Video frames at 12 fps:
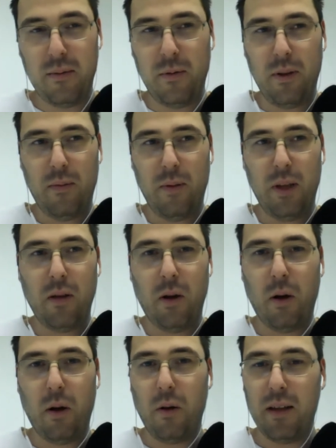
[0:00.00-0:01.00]
with
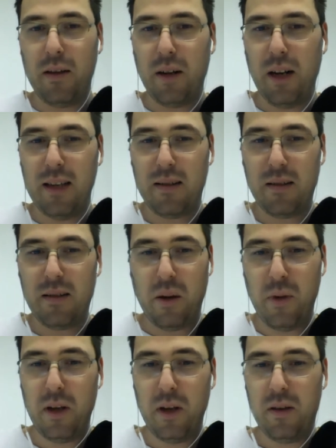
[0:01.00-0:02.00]
already released
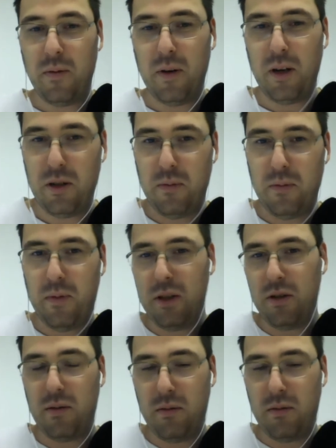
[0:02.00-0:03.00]
community version,
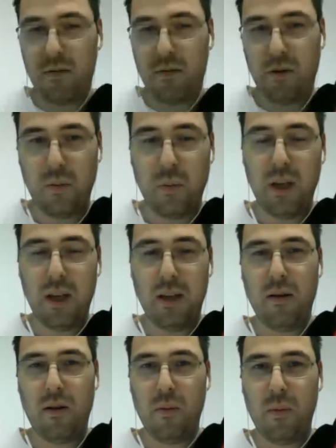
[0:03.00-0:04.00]
which should be
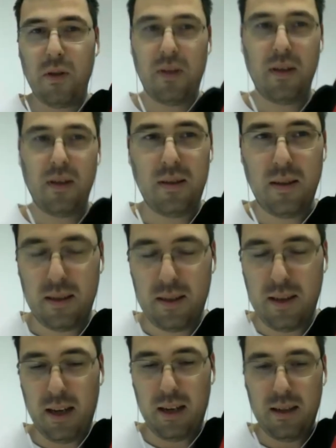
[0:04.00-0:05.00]
almost
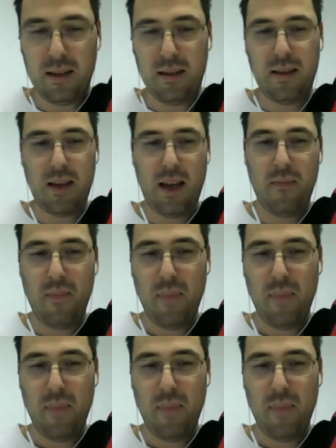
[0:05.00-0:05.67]
exactly the same.